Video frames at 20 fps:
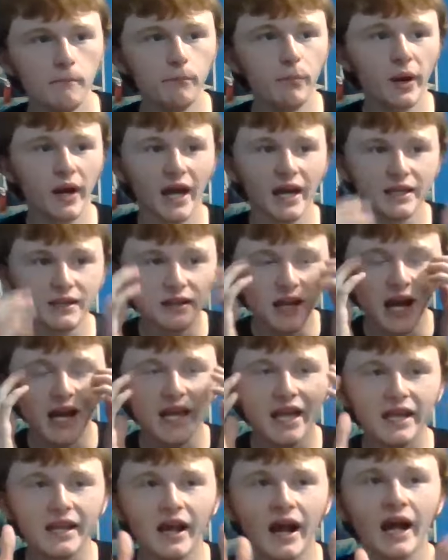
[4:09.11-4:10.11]
but
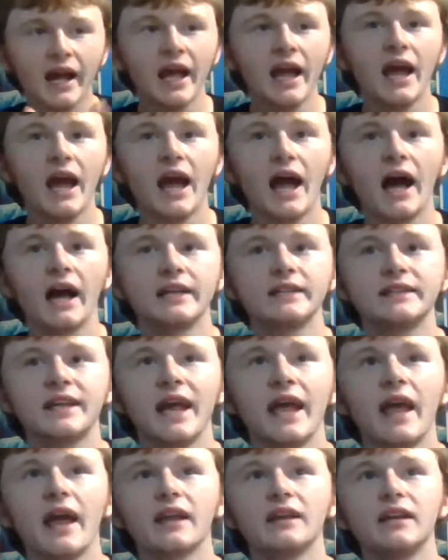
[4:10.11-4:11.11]
I
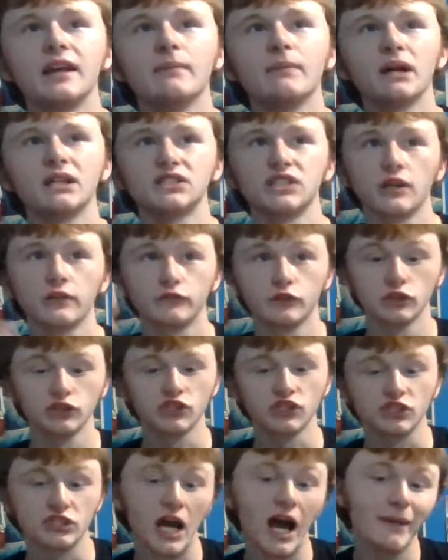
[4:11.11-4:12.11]
can't get myself to
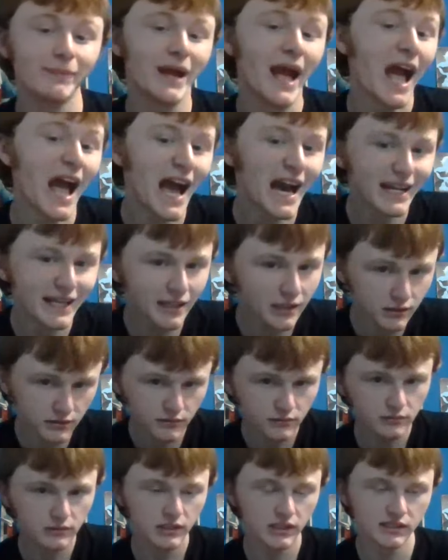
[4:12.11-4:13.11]
stop adding,
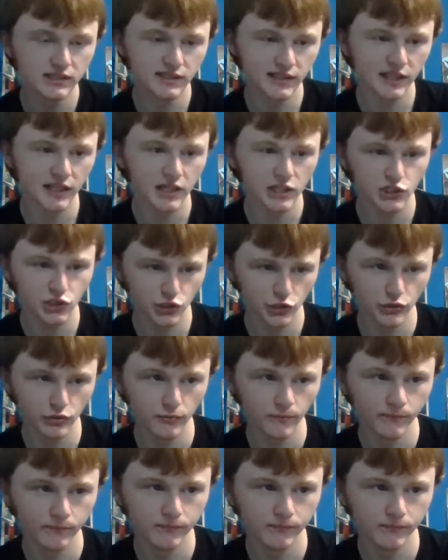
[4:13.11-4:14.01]
is the issue.